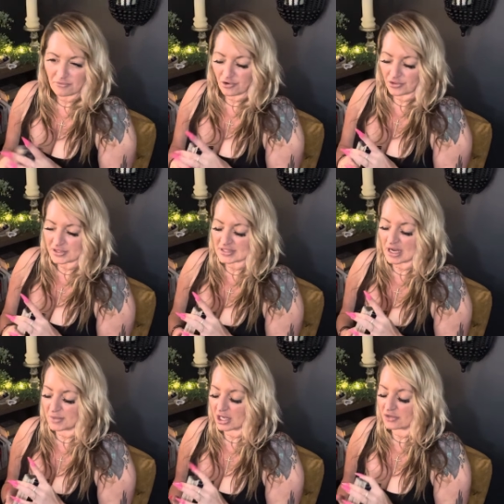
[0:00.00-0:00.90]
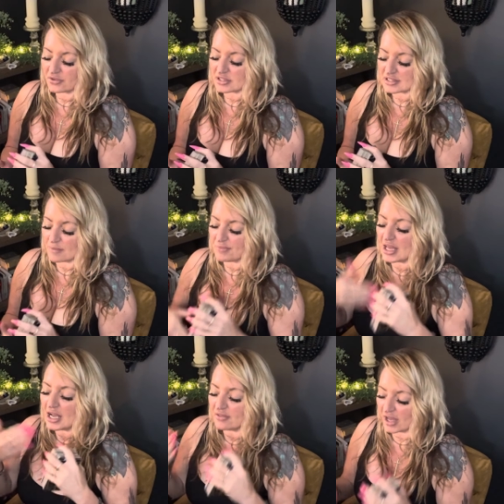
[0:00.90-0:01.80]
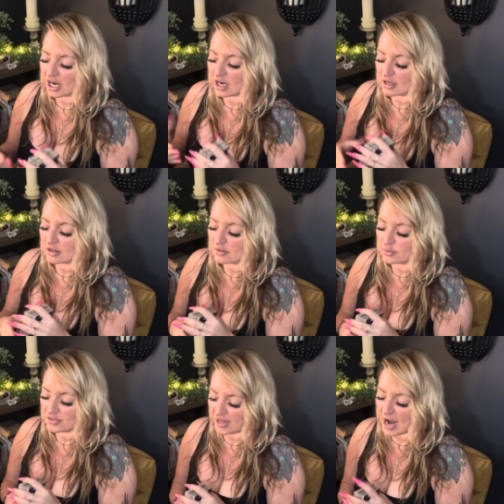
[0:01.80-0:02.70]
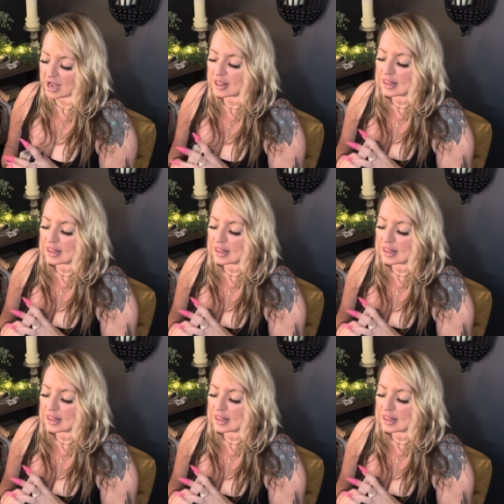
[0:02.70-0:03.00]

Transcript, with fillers: for the summer. There's something there with that